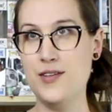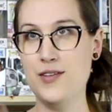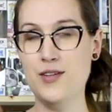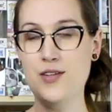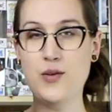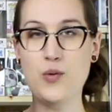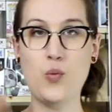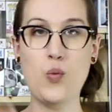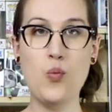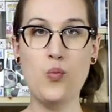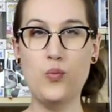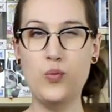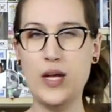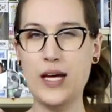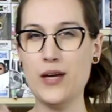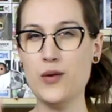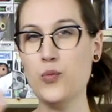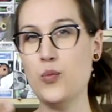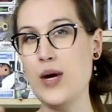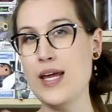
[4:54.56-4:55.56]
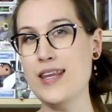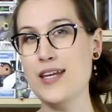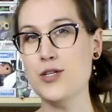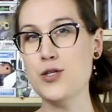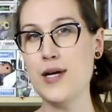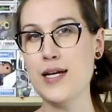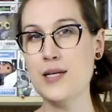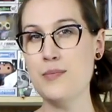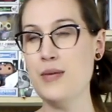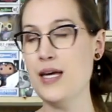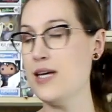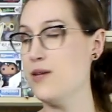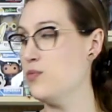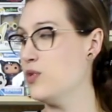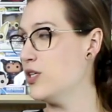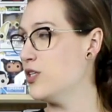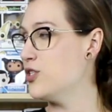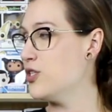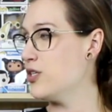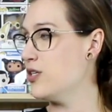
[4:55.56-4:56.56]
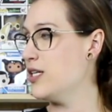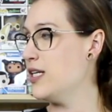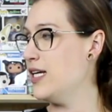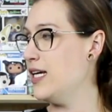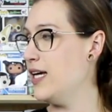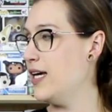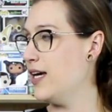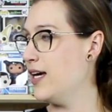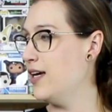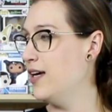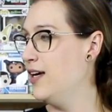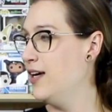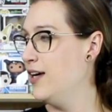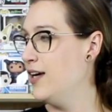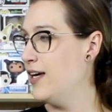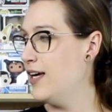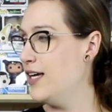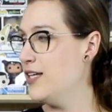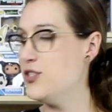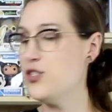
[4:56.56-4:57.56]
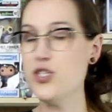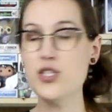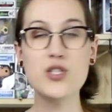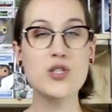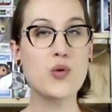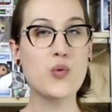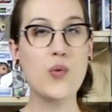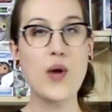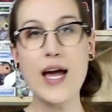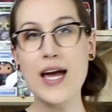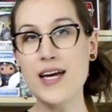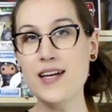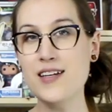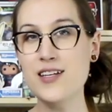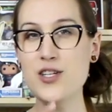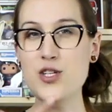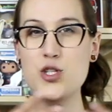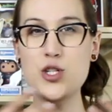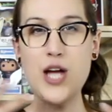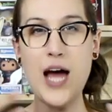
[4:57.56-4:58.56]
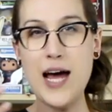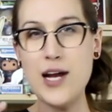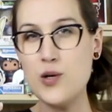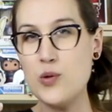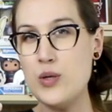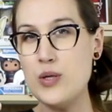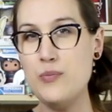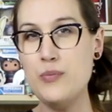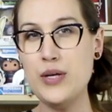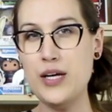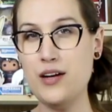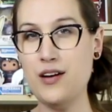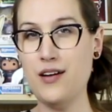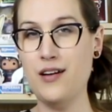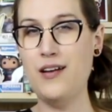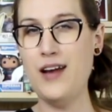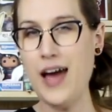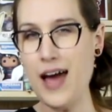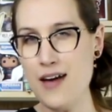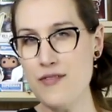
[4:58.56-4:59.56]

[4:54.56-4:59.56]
the, like, way they tried to make him look dirty is just great. His shadowy beard,